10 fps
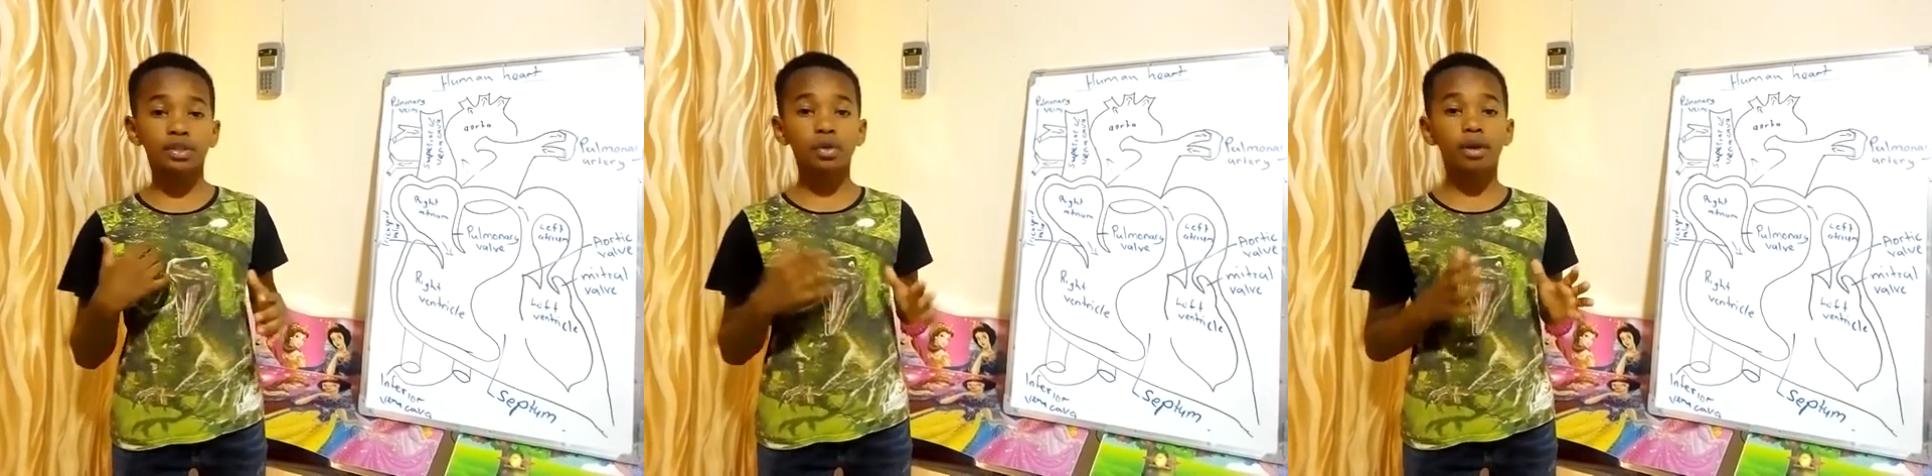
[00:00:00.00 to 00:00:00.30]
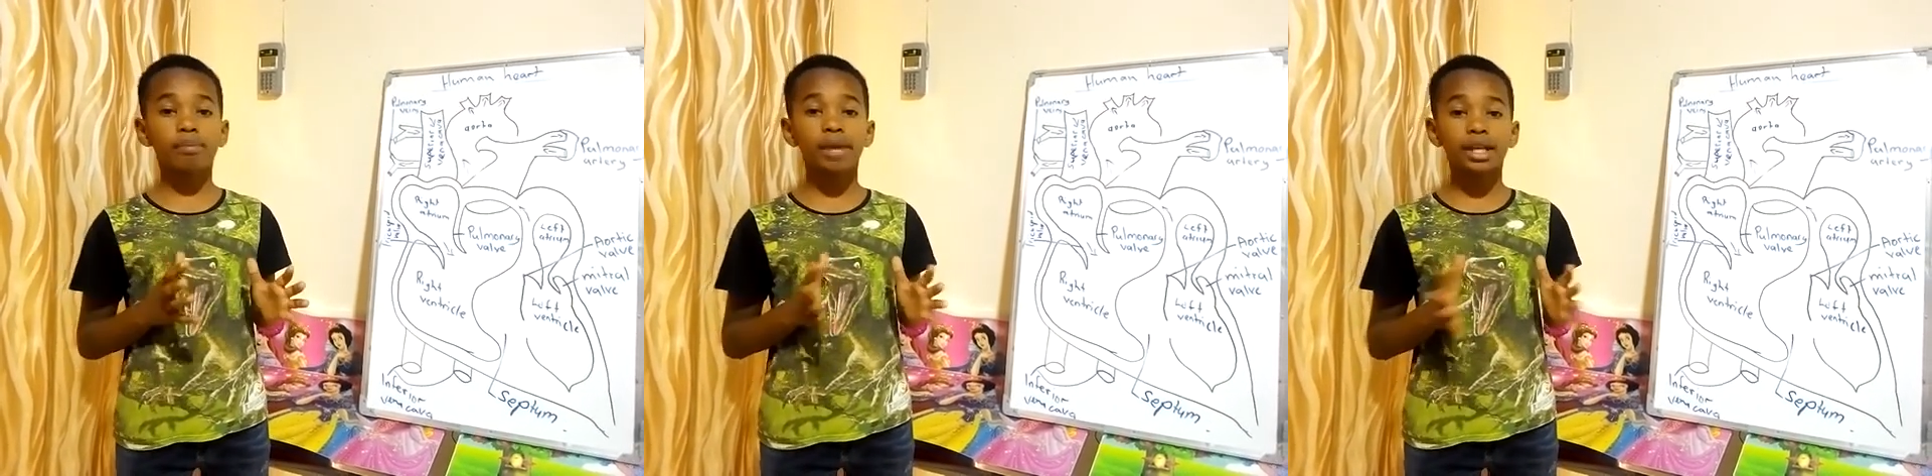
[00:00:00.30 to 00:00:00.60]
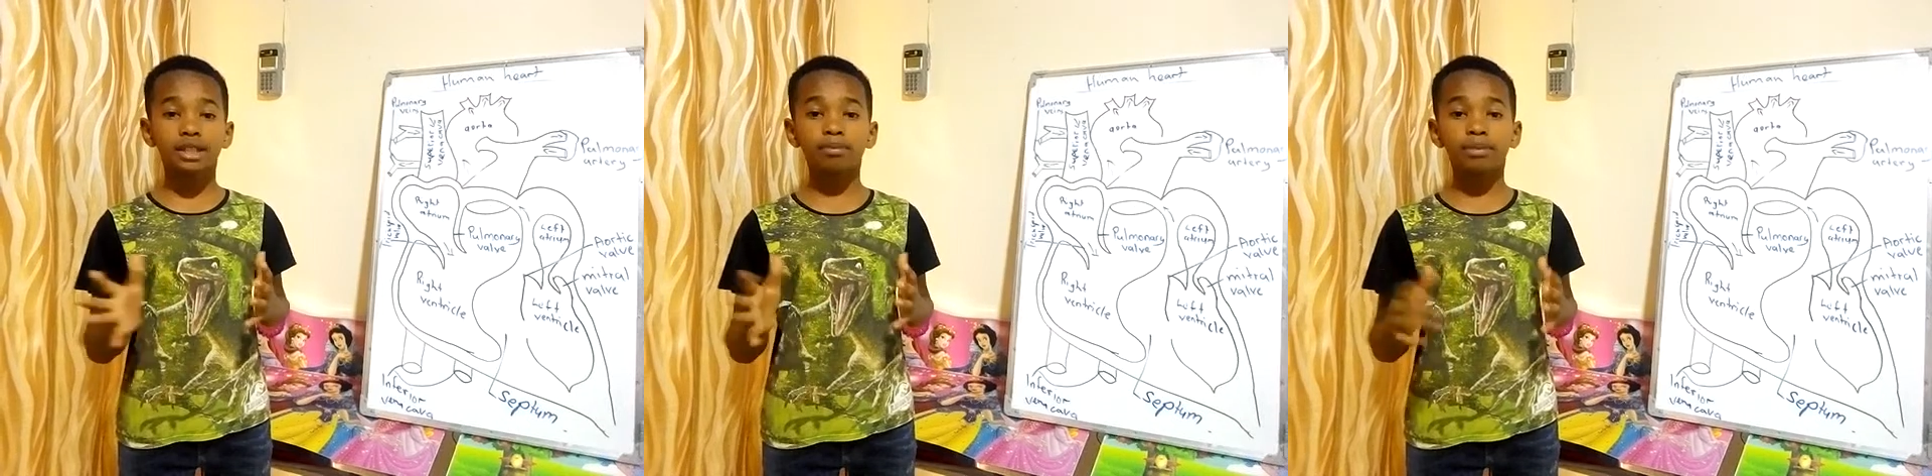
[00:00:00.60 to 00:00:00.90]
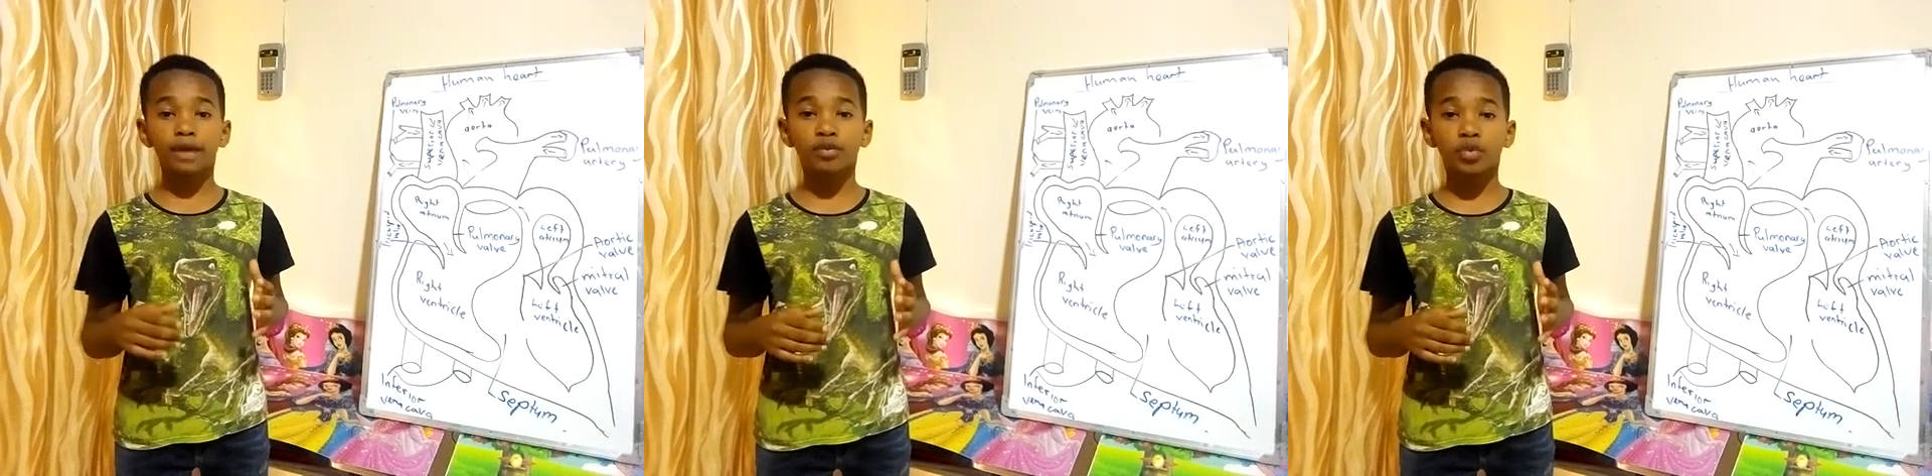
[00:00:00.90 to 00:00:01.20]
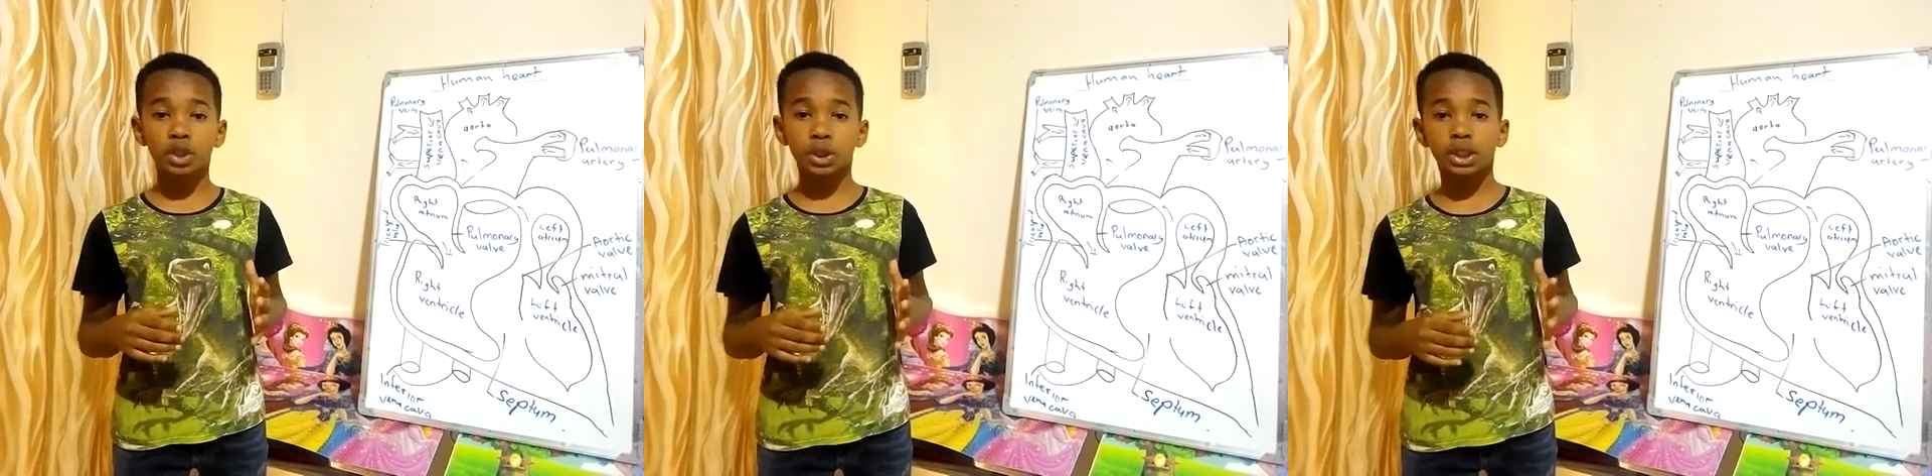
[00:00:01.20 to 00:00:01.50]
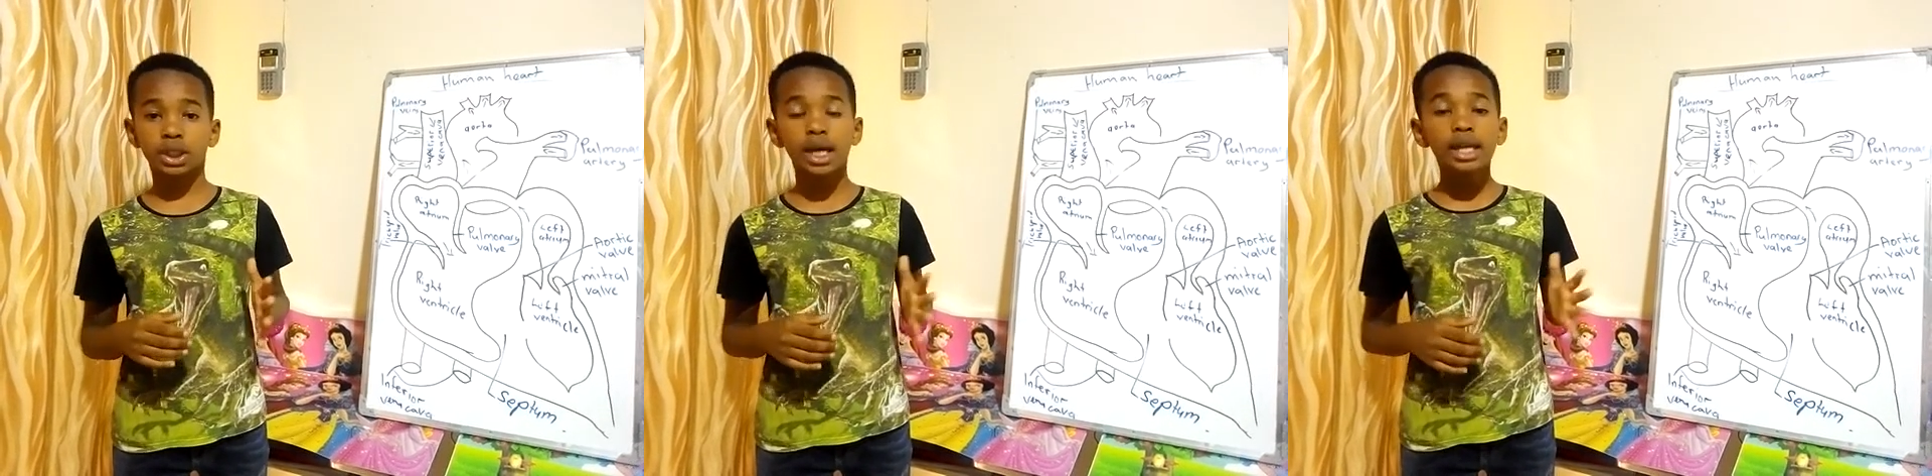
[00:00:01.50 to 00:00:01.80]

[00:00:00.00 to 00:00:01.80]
or the branching blood vessels.